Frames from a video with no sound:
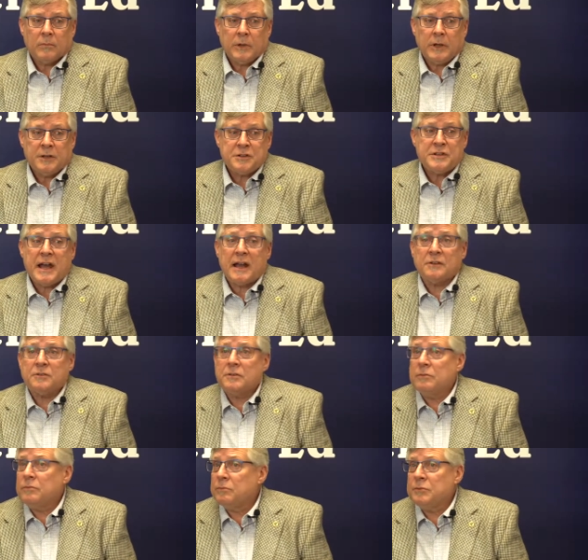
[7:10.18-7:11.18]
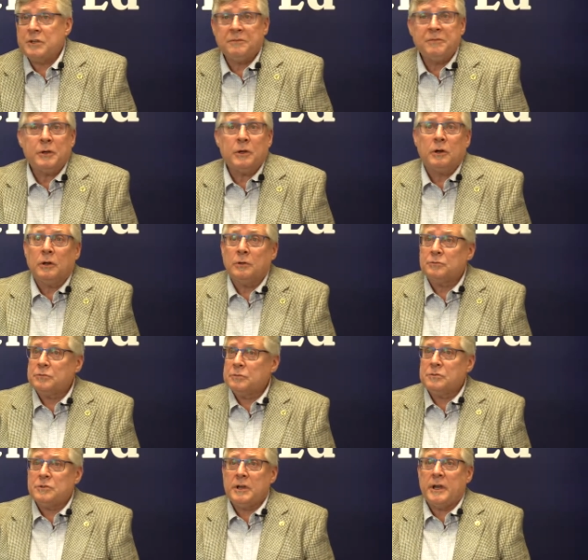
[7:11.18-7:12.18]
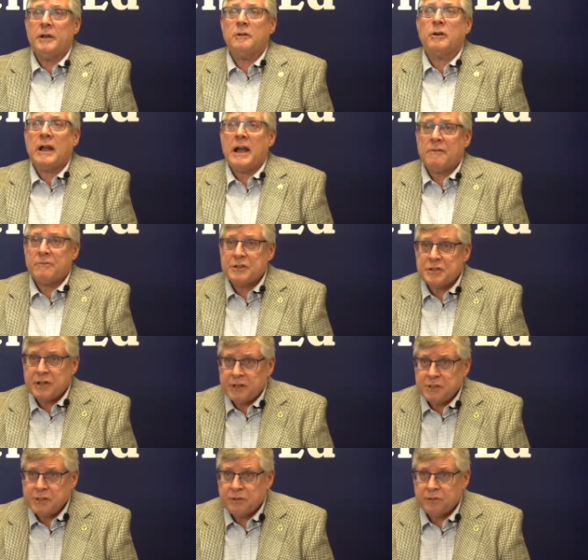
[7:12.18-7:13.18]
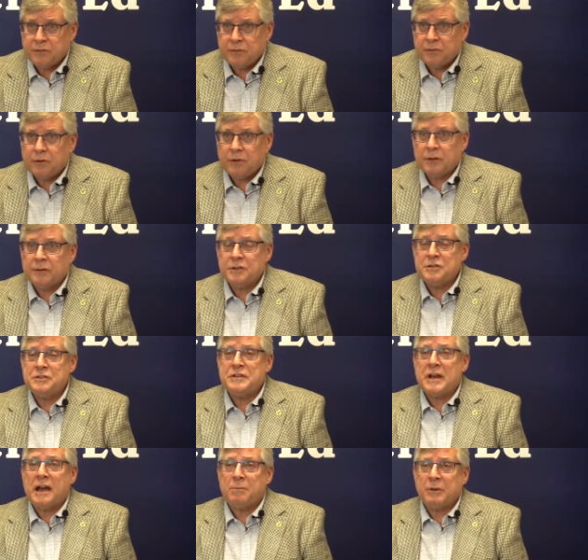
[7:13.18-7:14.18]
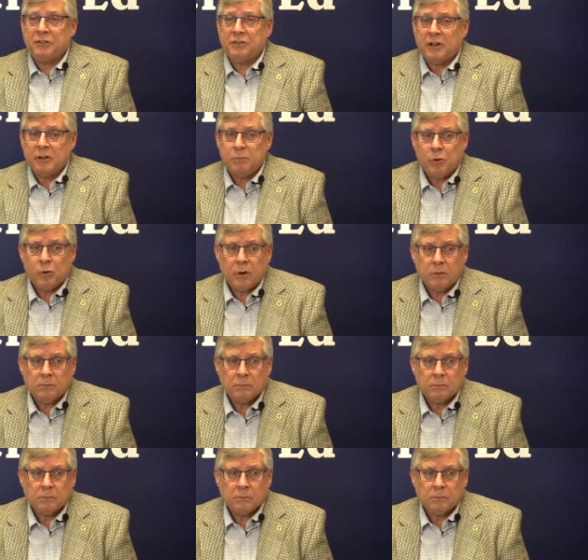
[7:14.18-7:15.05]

it's not difficult to enter conversations on these topics anymore.